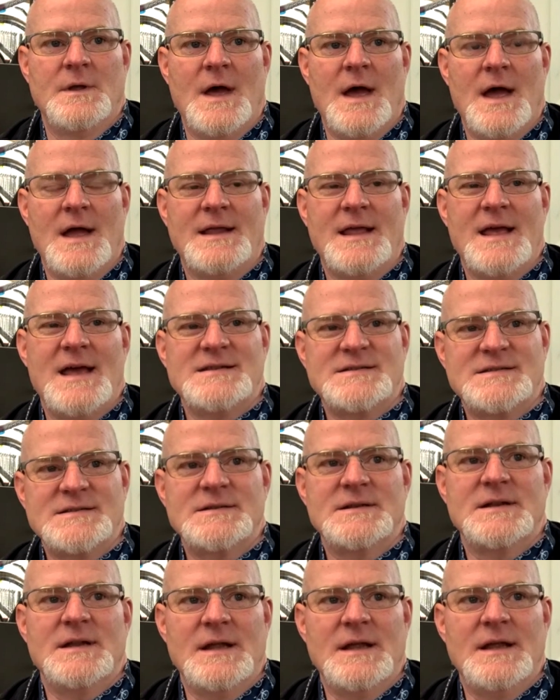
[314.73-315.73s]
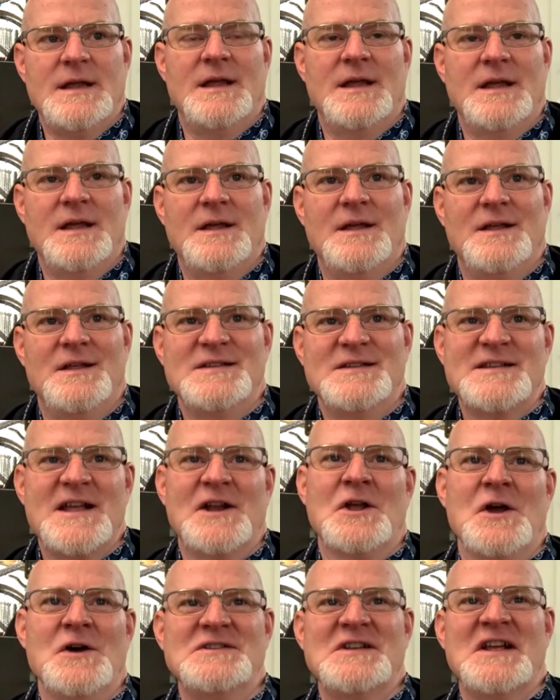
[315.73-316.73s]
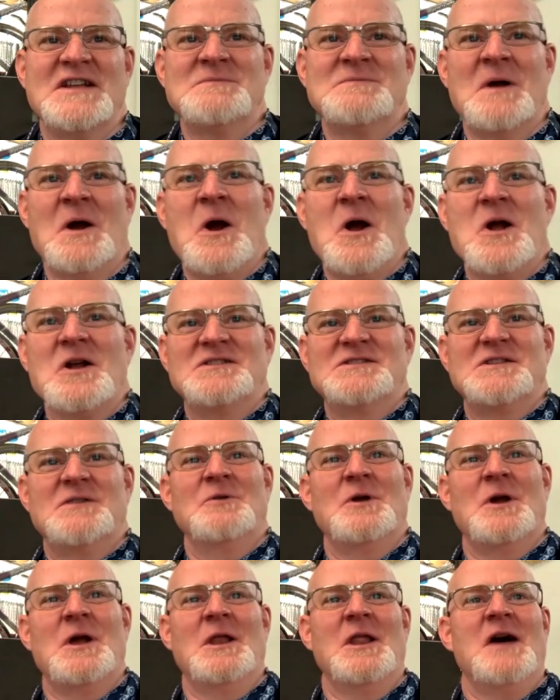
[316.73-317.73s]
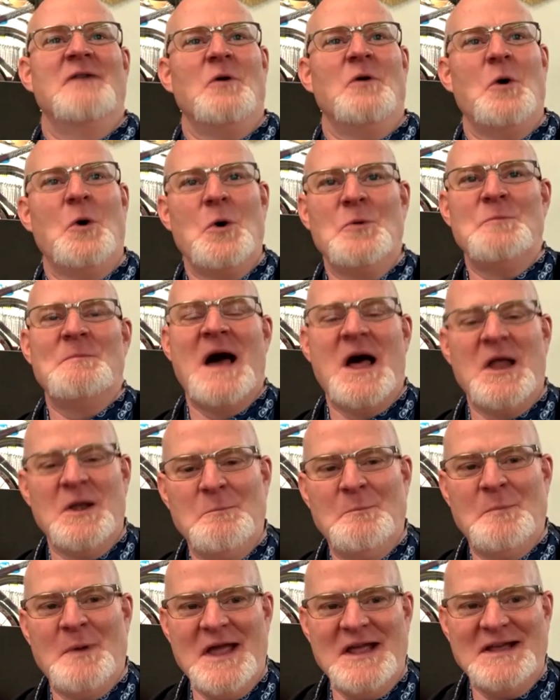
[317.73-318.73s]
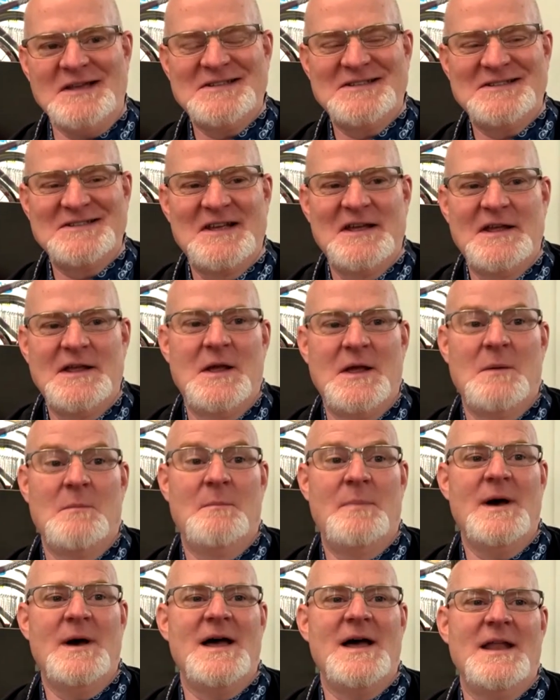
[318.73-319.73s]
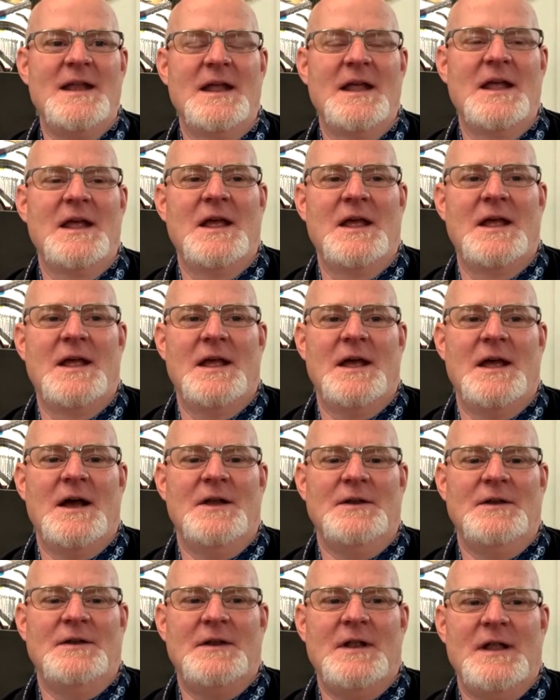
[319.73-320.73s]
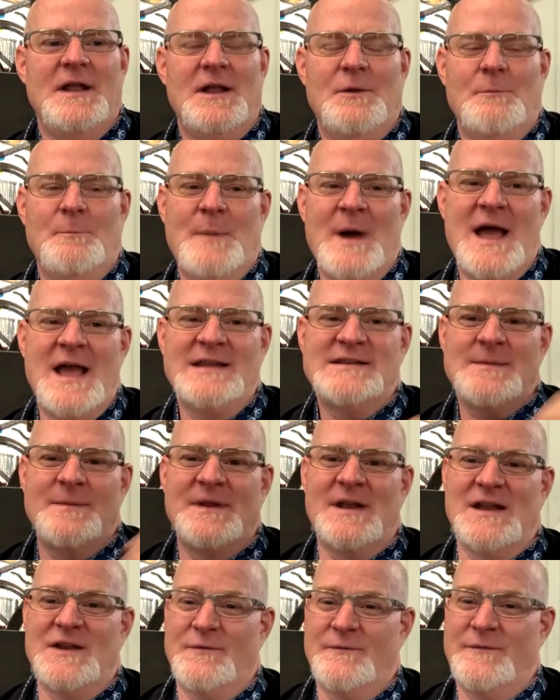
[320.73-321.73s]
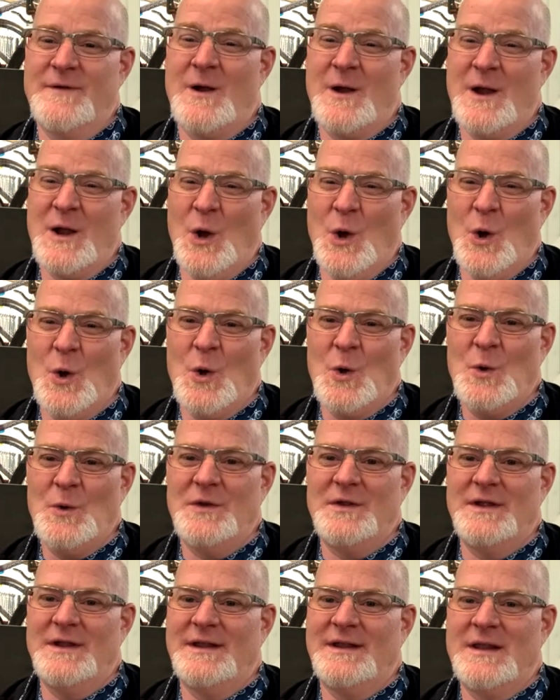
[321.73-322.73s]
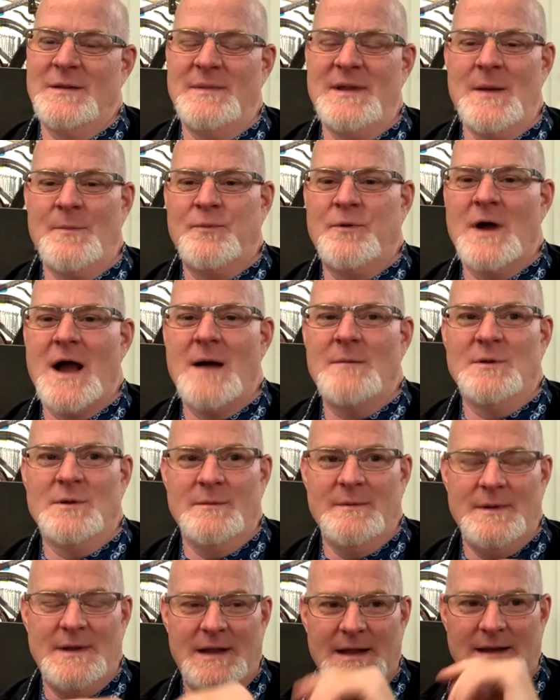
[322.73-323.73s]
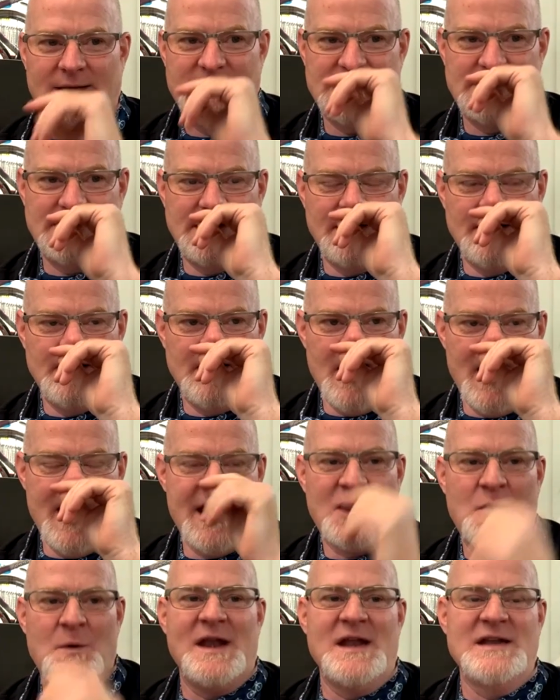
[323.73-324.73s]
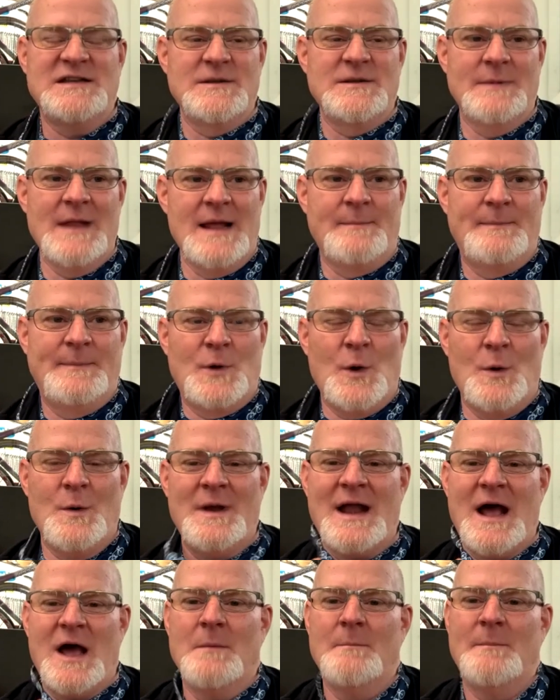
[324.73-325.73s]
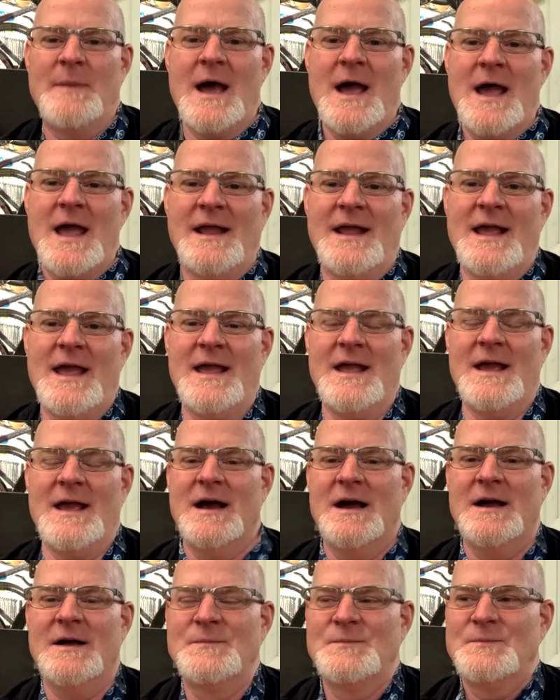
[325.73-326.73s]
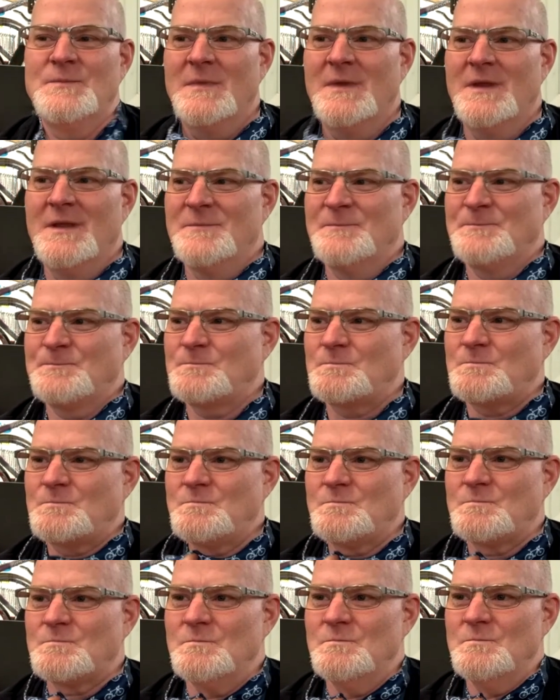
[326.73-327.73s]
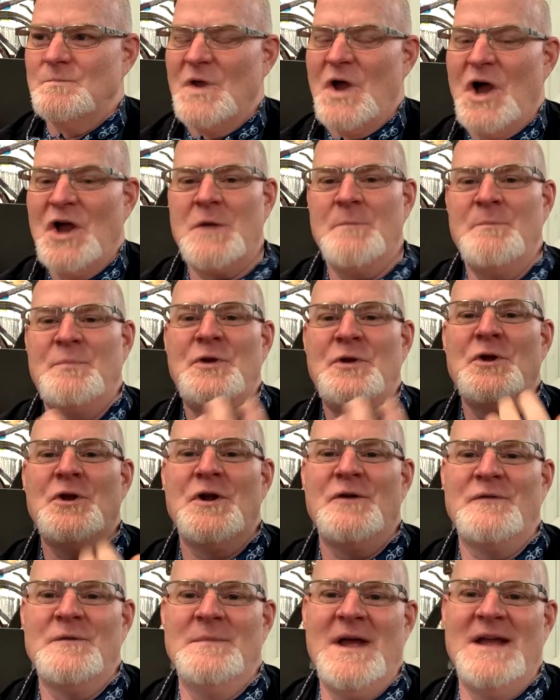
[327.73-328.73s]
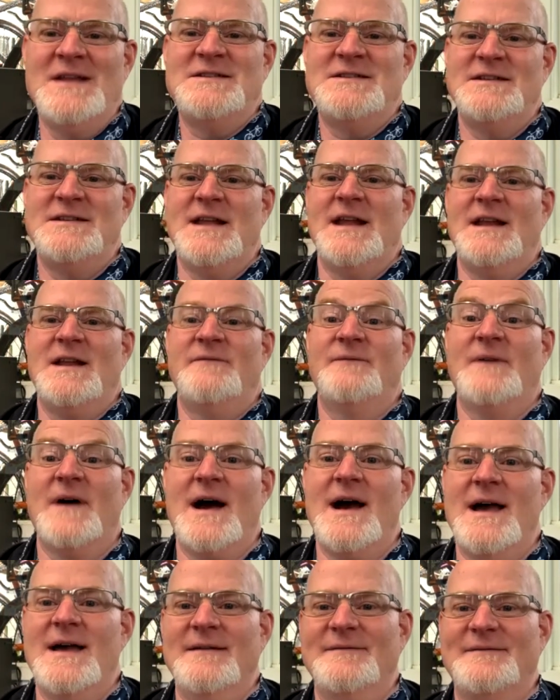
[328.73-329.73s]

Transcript: I guess this kind of goes against my heart because I really love old mountain bikes, but buying something that's very old can be a problem. It I equate it to like going out and buying a uh, a computer from 1985